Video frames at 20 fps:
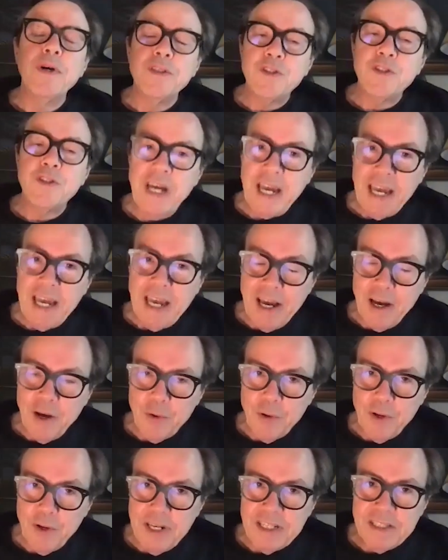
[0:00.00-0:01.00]
check
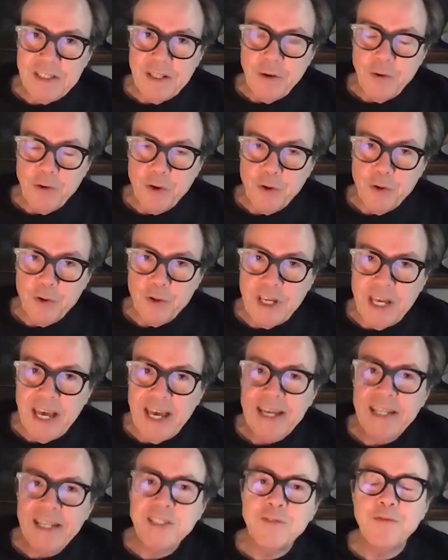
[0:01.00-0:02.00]
out, is there a good
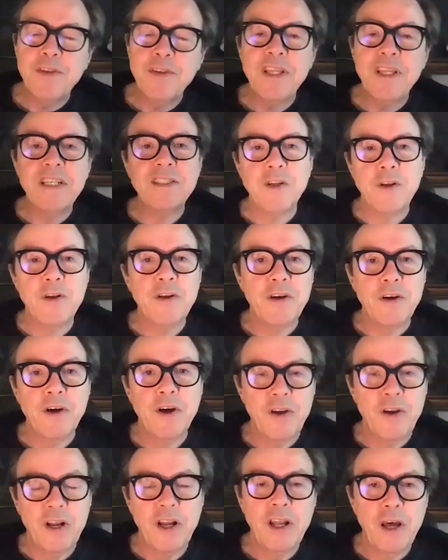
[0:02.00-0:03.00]
case for this on a
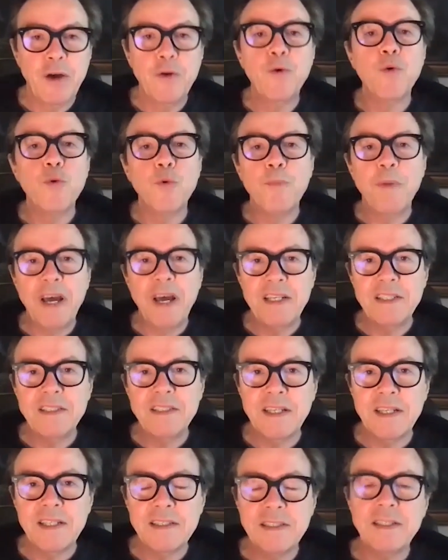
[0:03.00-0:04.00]
local
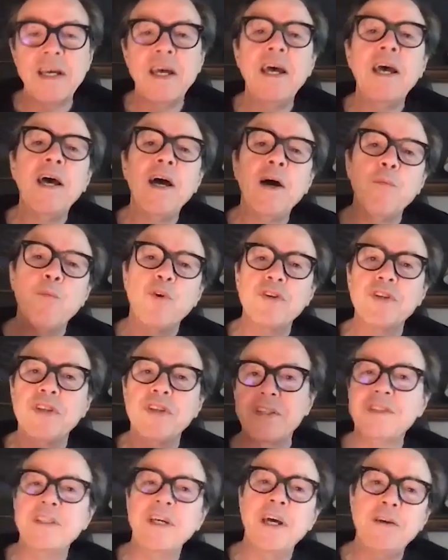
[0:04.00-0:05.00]
basis? And what are the
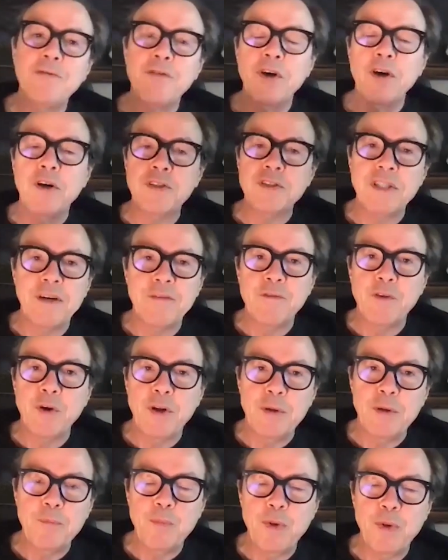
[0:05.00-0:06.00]
safeguards they've got
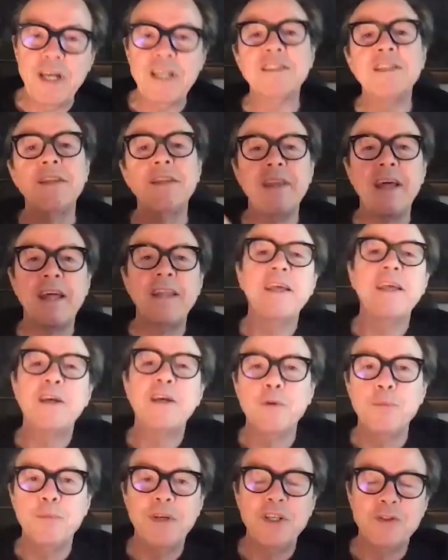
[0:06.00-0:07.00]
in place? And then they
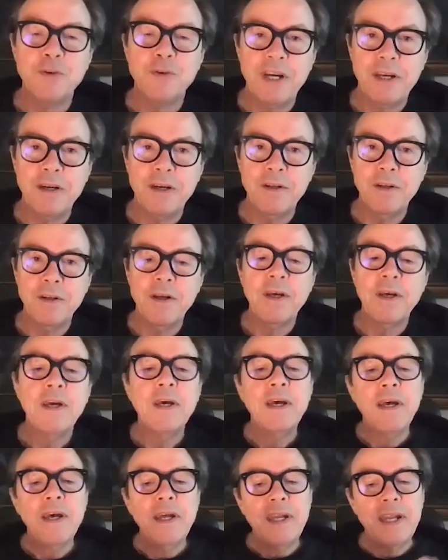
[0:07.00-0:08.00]
could be triggered.
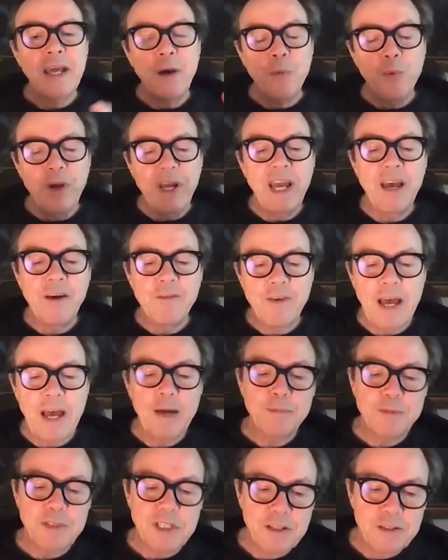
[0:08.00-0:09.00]
Now, we have
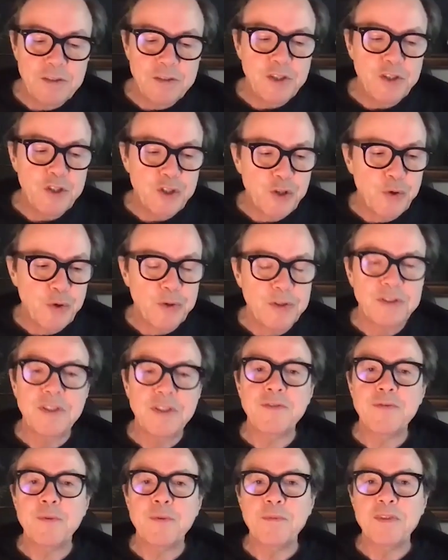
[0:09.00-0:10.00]
absolute
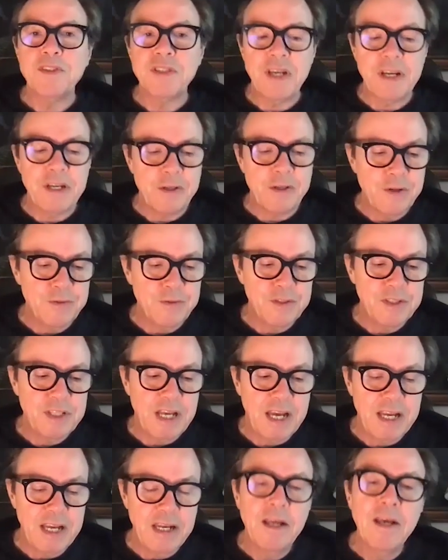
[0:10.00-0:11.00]
assurances from the Secretary of
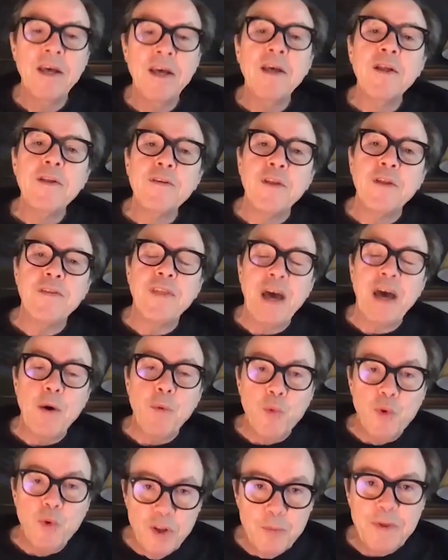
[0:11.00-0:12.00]
State that
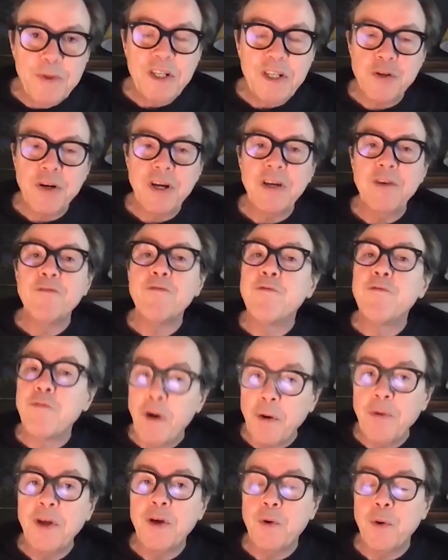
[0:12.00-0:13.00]
will be triggered
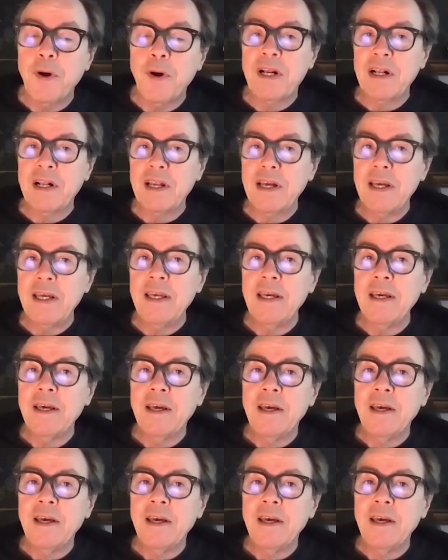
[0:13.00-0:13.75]
very quickly